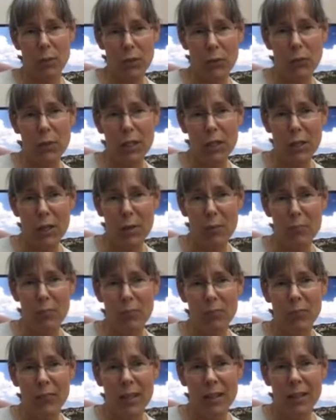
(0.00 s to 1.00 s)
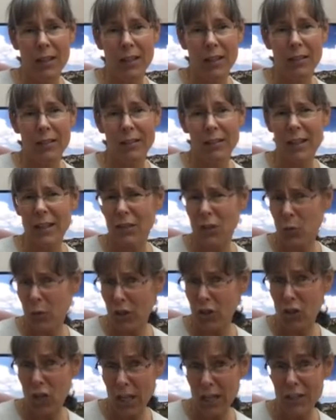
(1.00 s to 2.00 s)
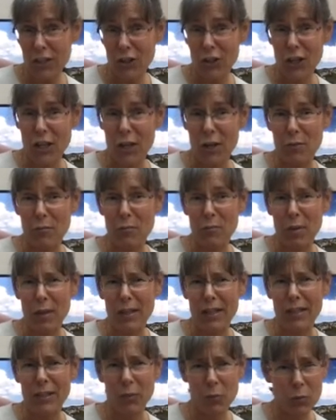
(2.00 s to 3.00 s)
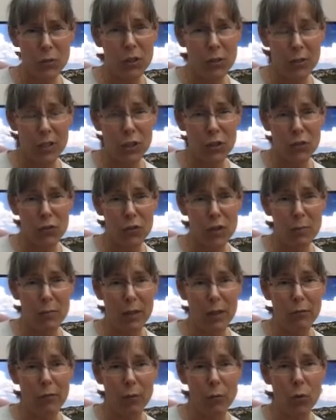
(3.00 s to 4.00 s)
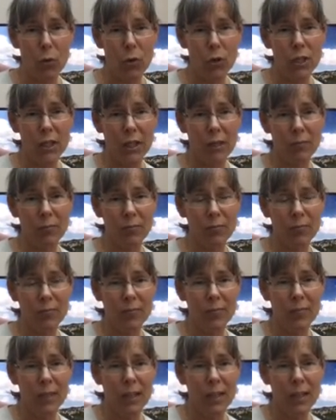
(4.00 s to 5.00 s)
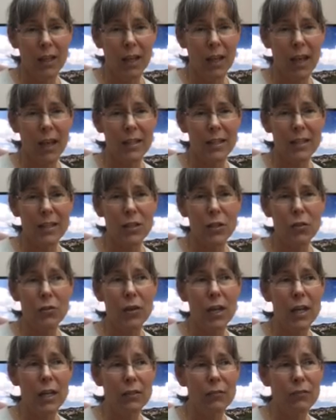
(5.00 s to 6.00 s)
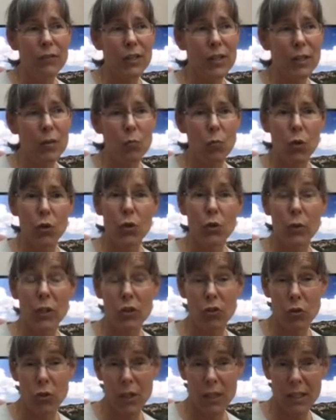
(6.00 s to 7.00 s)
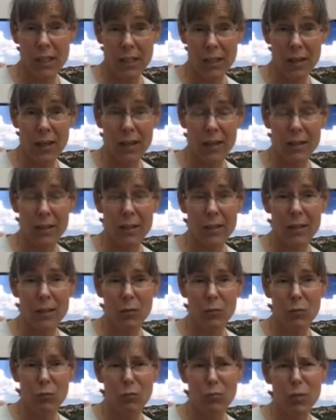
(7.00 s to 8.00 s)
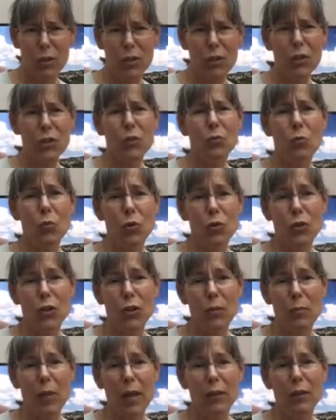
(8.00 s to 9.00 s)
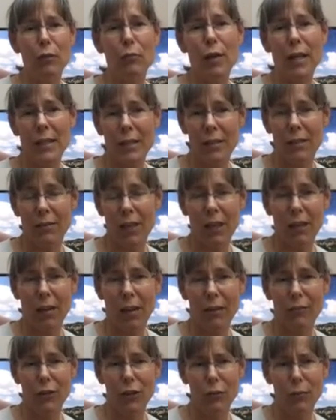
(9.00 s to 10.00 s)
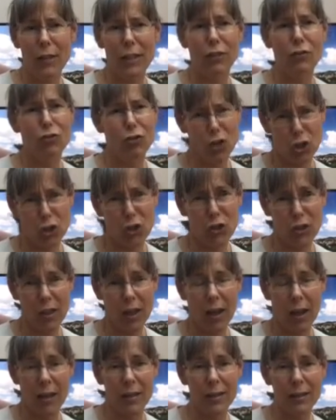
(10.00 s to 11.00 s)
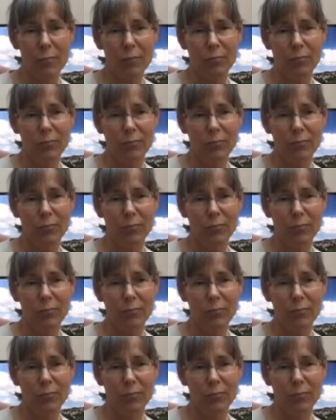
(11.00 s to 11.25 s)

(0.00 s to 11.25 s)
between them. That's quite challenging, but it's also extremely rewarding. And it's great for someone who enjoys science, but doesn't want to spend the rest of their life doing just that.